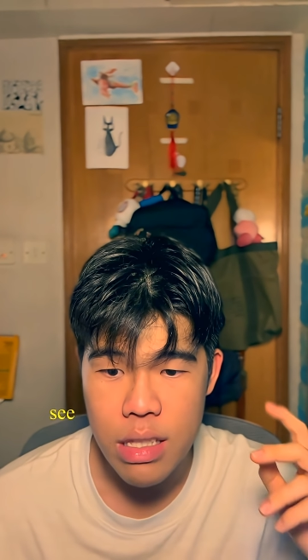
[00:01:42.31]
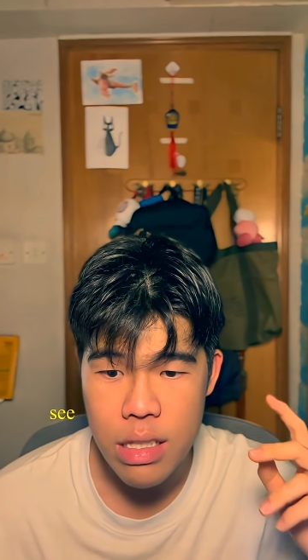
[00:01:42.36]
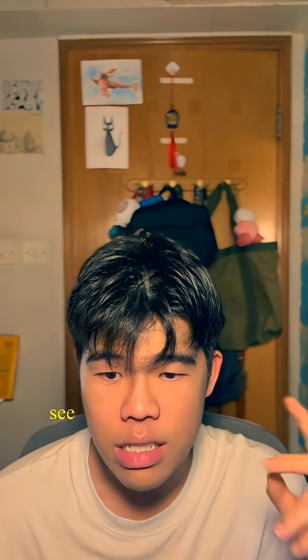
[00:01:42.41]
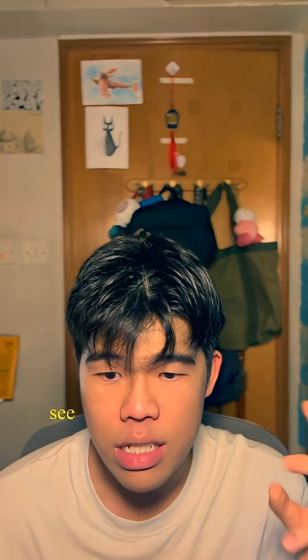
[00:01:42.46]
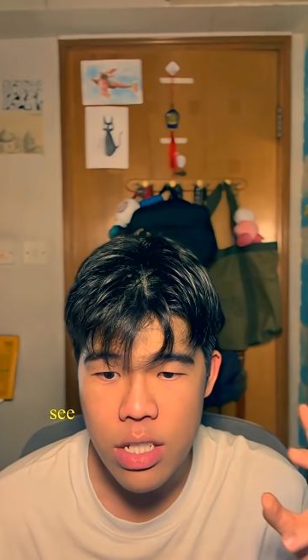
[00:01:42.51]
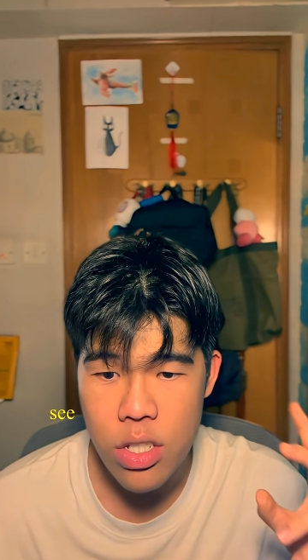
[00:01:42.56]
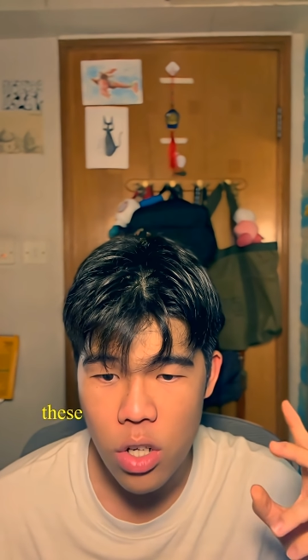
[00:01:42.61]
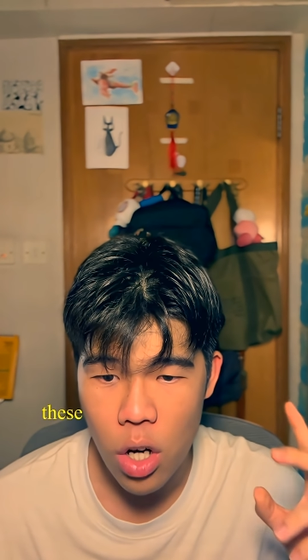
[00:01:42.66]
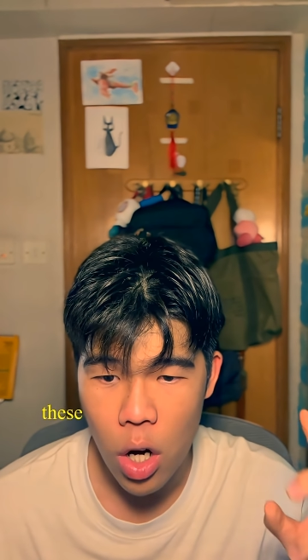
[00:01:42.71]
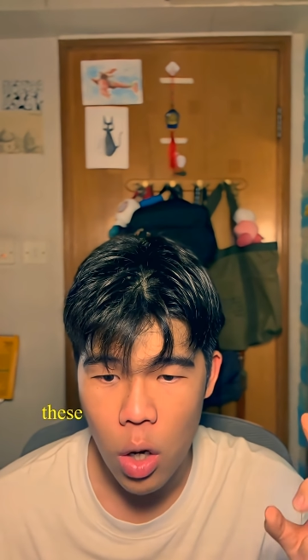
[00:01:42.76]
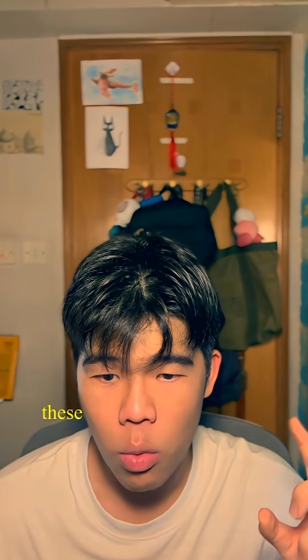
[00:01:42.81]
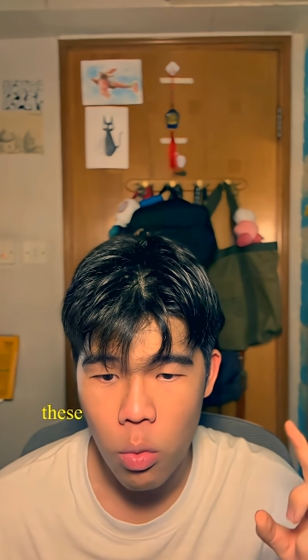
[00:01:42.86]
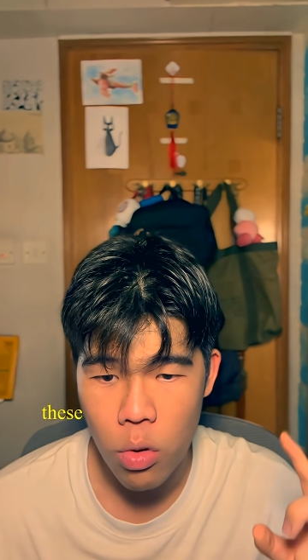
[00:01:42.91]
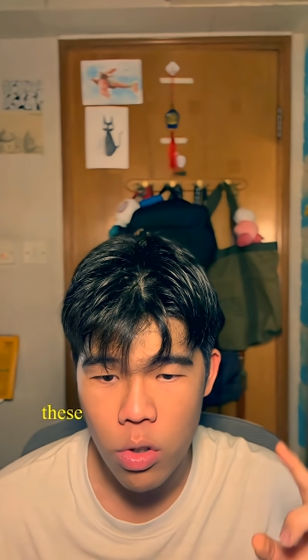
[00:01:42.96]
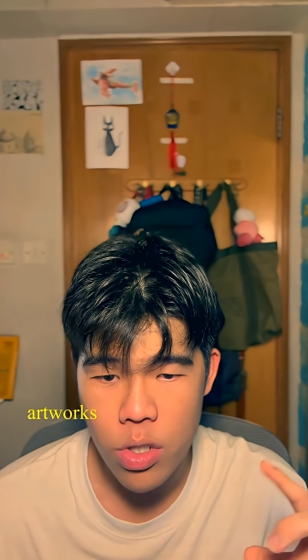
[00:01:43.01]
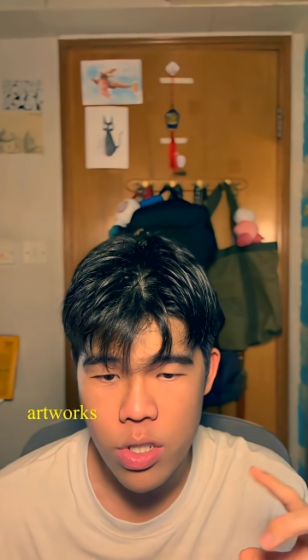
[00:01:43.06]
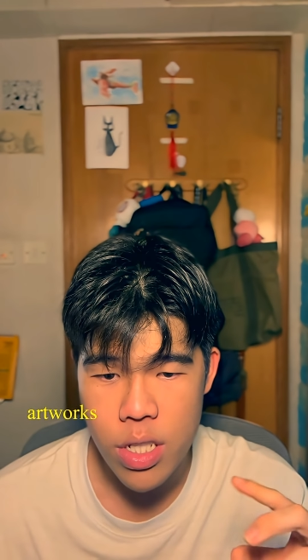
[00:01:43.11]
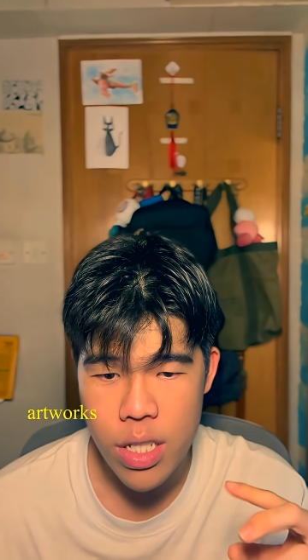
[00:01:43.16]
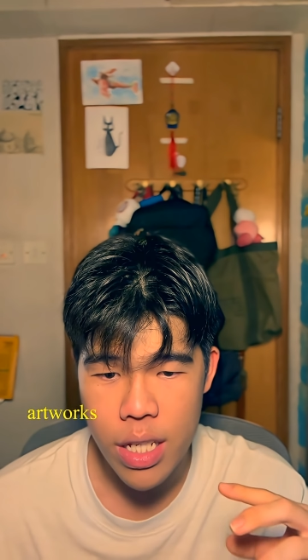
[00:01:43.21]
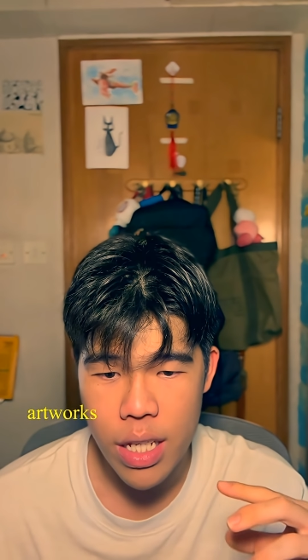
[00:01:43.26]
these
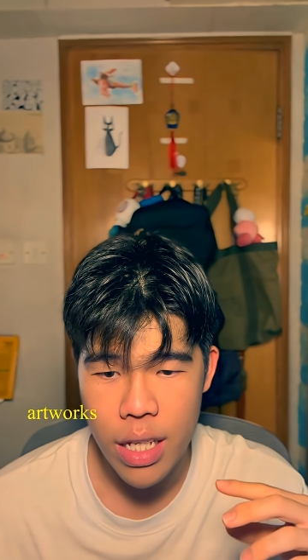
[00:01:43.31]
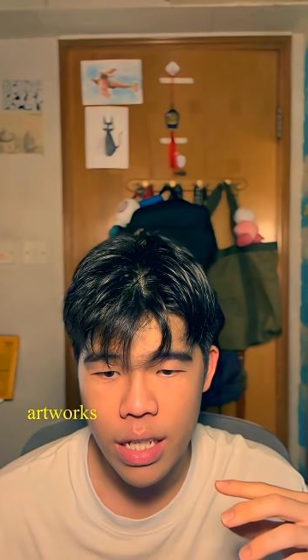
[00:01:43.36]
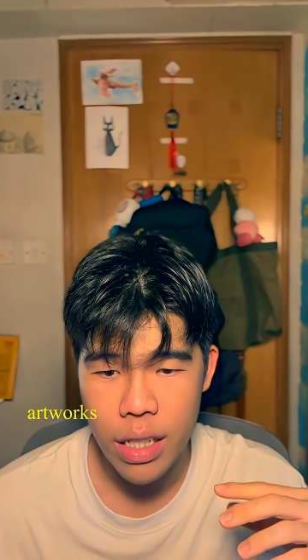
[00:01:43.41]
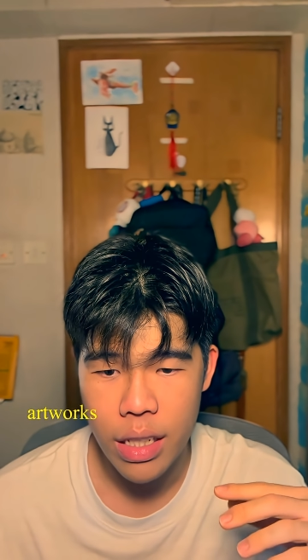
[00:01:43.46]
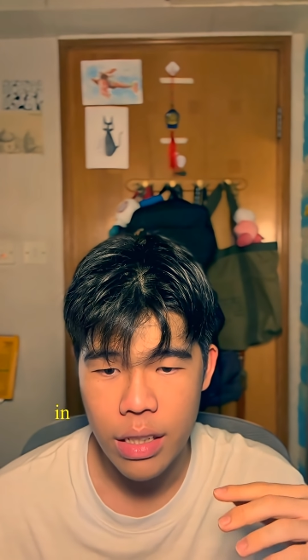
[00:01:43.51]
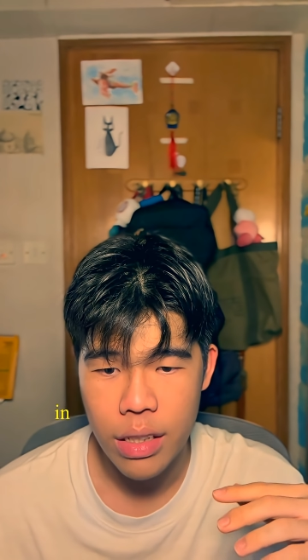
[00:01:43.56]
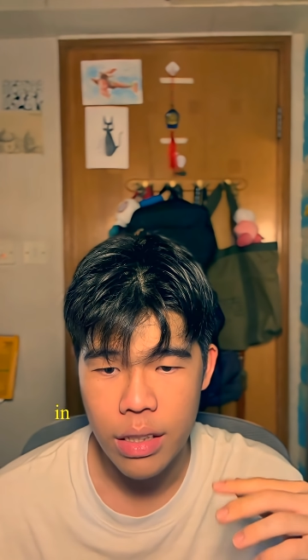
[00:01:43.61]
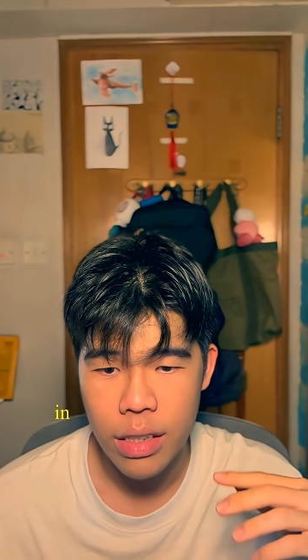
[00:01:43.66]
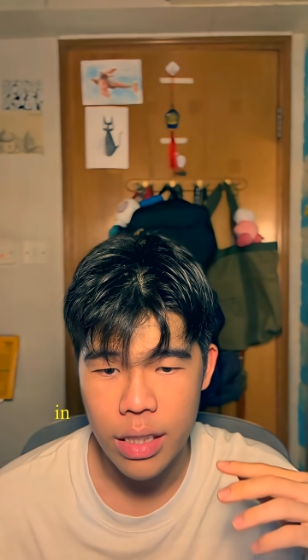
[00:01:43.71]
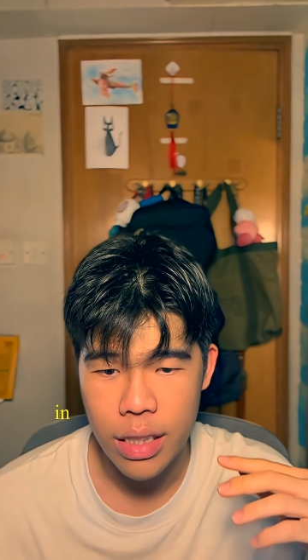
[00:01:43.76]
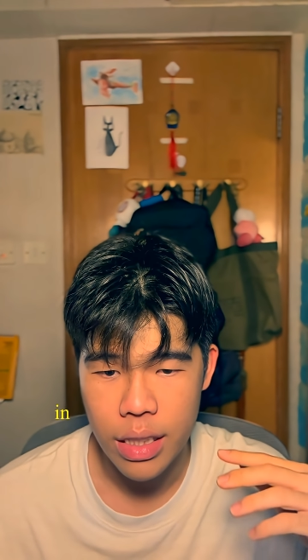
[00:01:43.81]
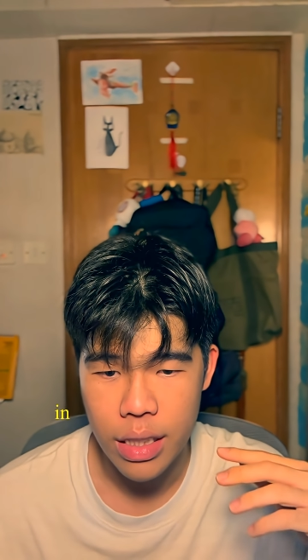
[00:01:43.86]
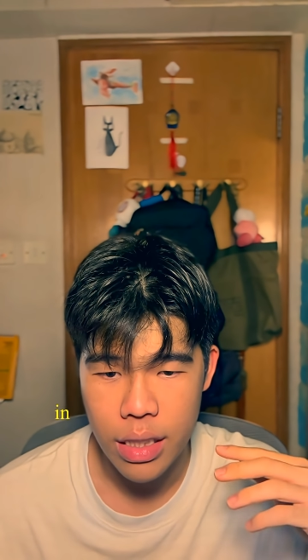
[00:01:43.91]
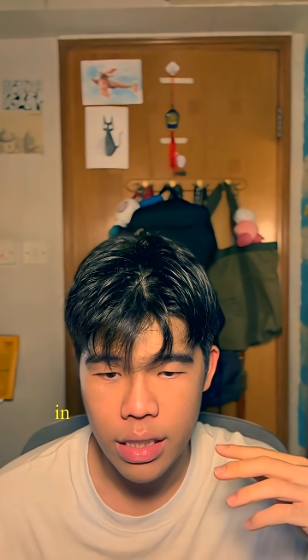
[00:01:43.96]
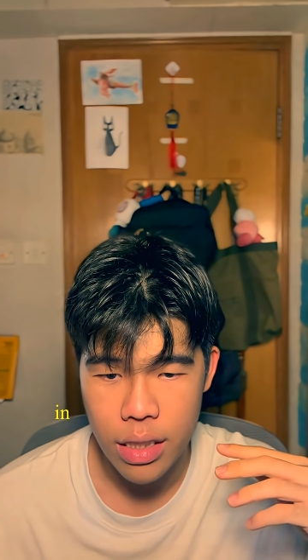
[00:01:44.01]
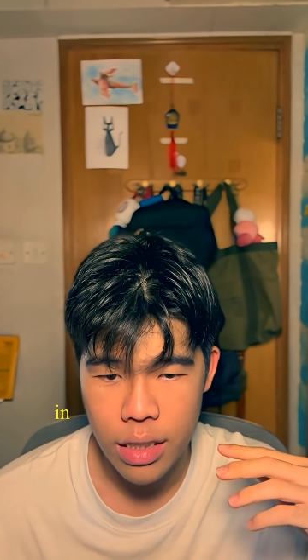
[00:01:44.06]
artworks in